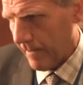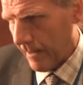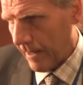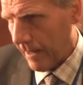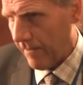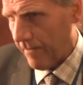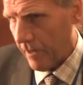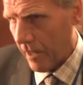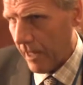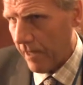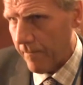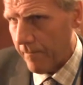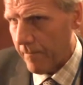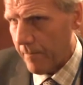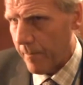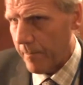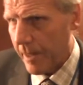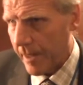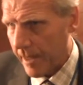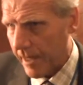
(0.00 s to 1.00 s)
I've
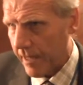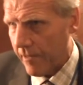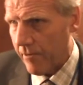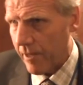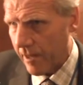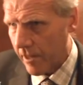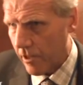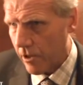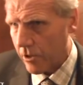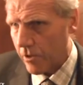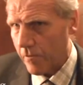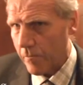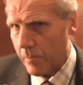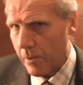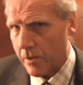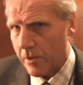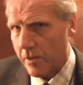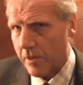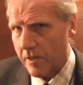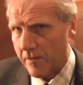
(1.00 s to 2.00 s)
been hearing a lot of
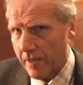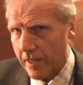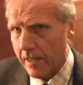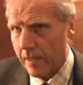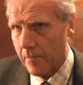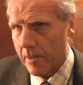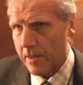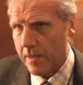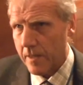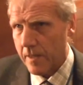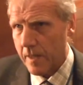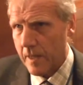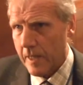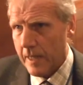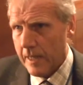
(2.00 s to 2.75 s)
positive elements,